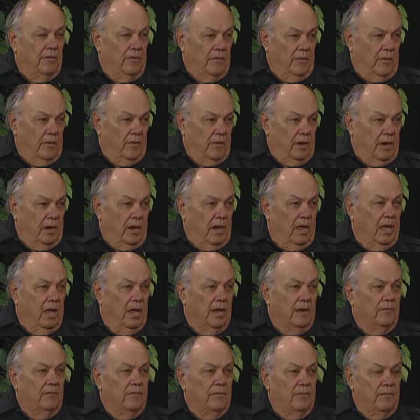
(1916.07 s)
on a
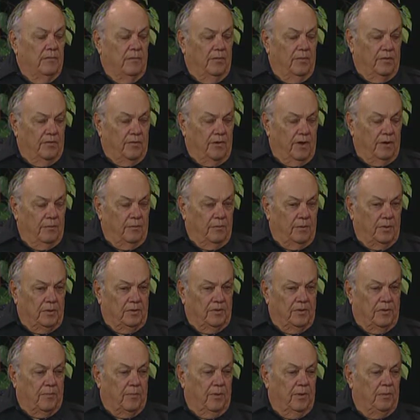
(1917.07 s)
line, we tried to put
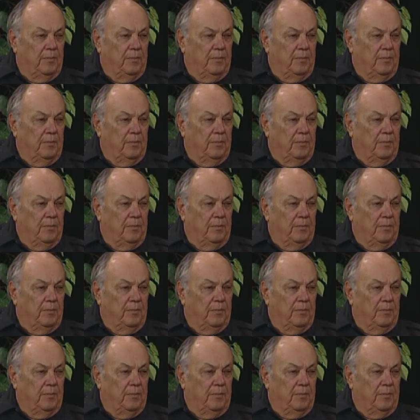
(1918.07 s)
3